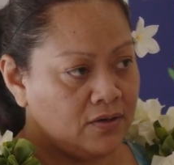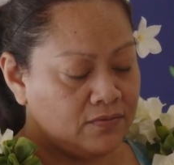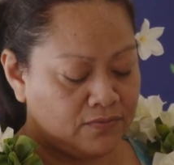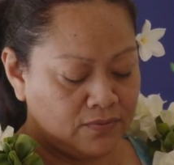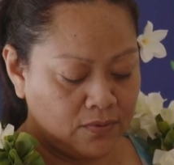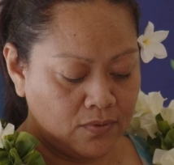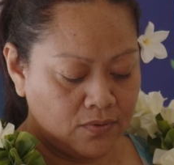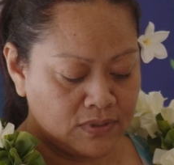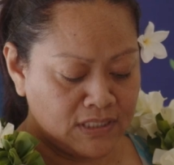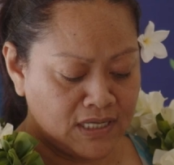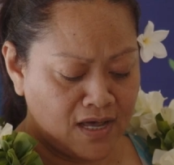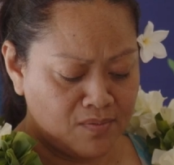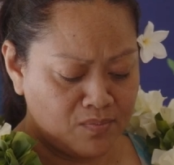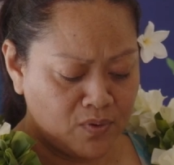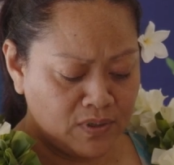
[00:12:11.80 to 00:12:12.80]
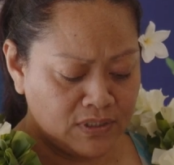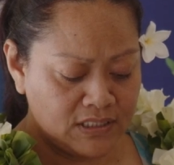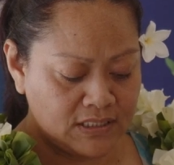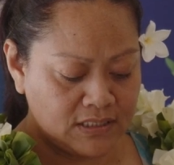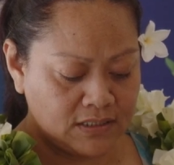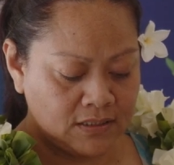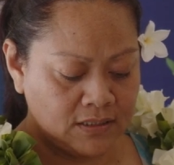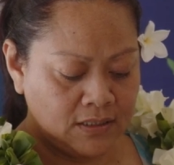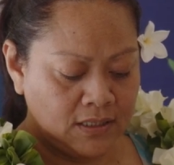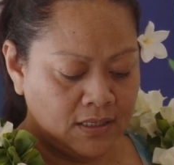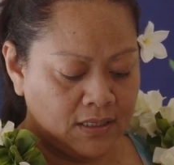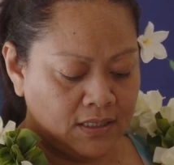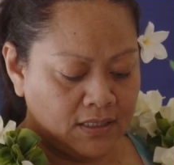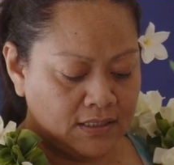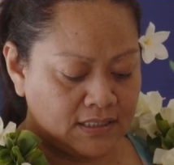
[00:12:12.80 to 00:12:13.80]
for all Samoans,
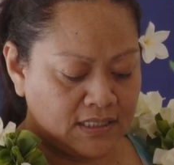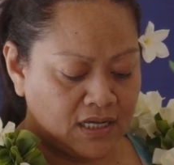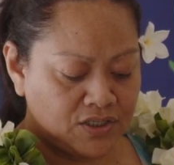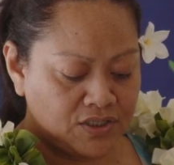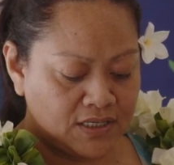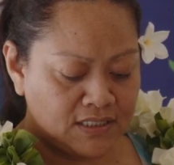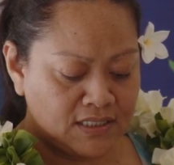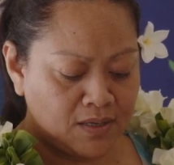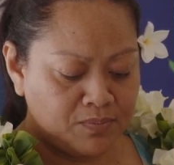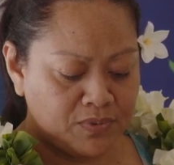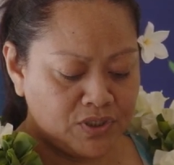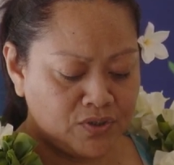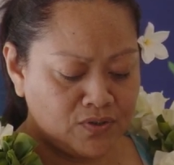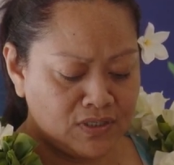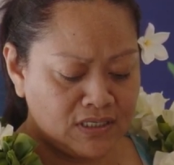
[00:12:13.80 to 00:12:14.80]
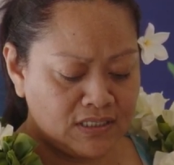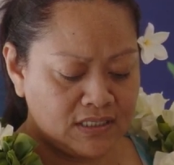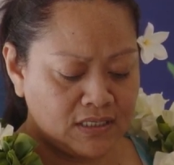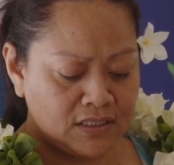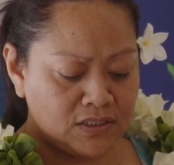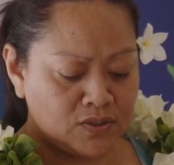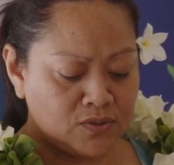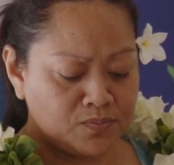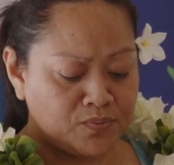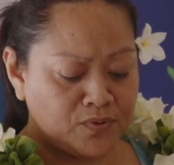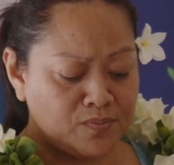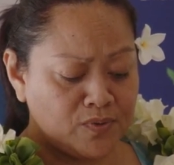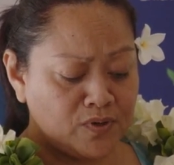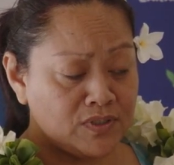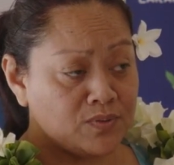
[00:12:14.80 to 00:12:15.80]
such as opportunities to
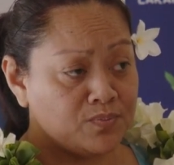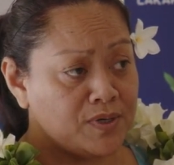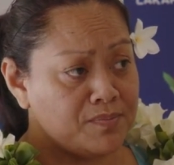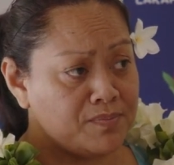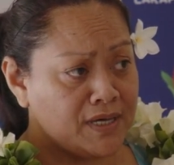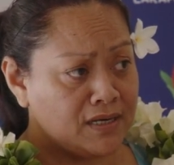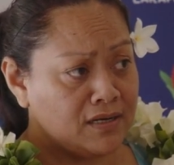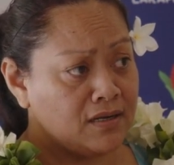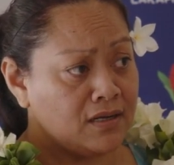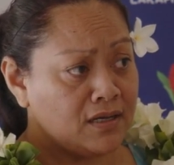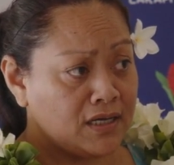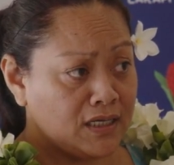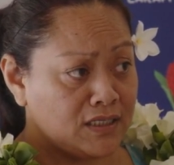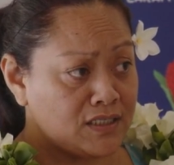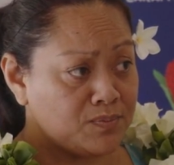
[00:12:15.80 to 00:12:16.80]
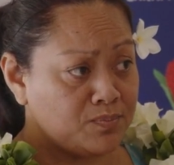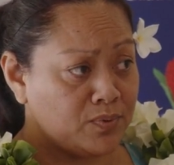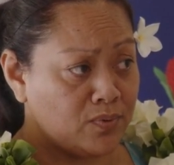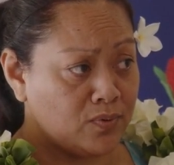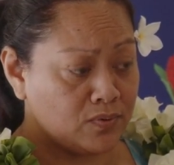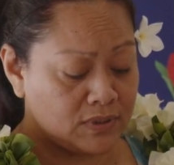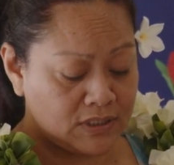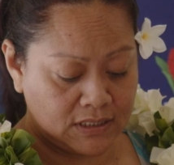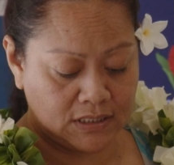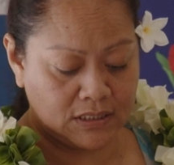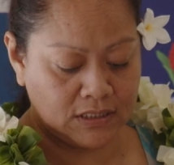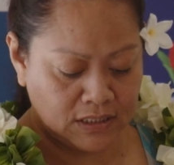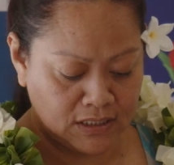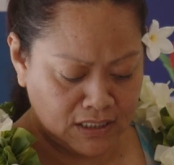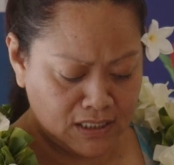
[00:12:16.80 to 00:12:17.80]
promote women in
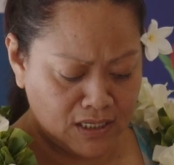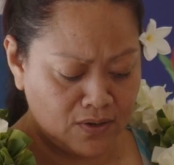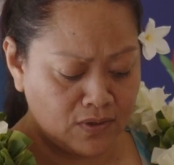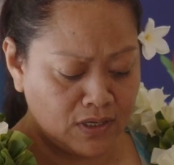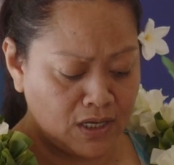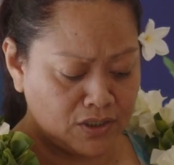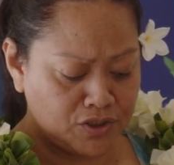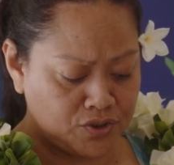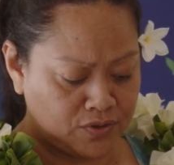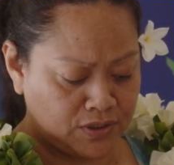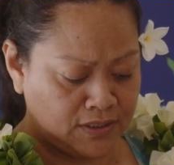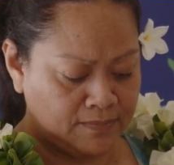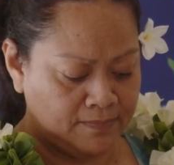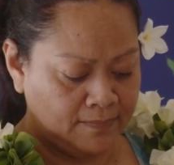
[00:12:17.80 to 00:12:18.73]
sports in our country.